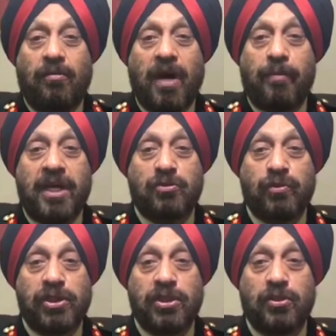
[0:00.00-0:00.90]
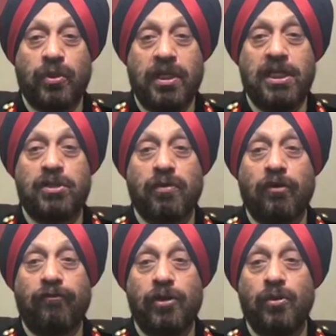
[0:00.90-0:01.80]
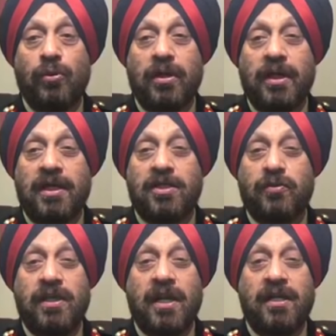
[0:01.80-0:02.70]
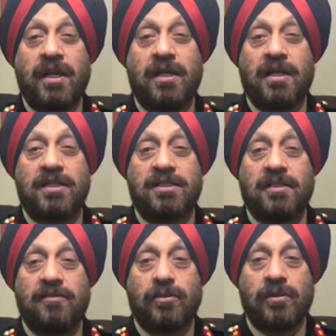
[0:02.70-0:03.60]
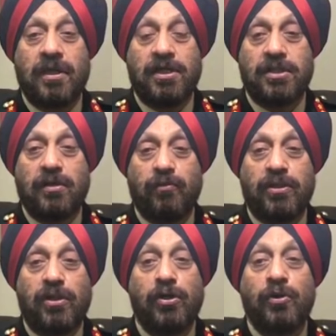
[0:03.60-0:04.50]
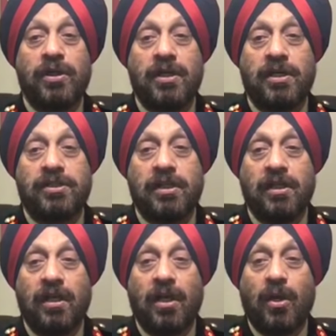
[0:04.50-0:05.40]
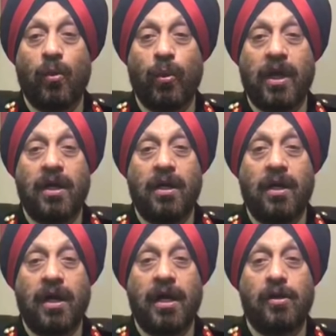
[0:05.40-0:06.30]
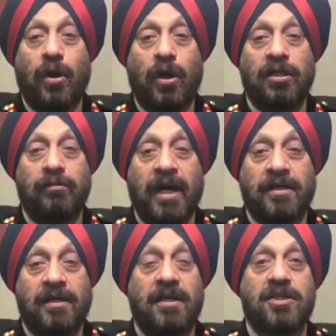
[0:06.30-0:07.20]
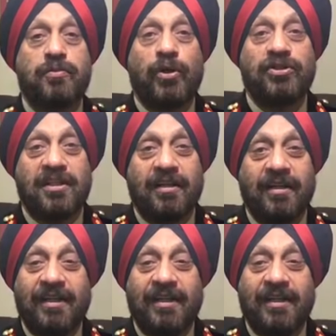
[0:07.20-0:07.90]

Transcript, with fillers: My best wishes to each one of you. Let us rededicate ourselves to the nation with renewed energy, vigor, and all the might at our disposal.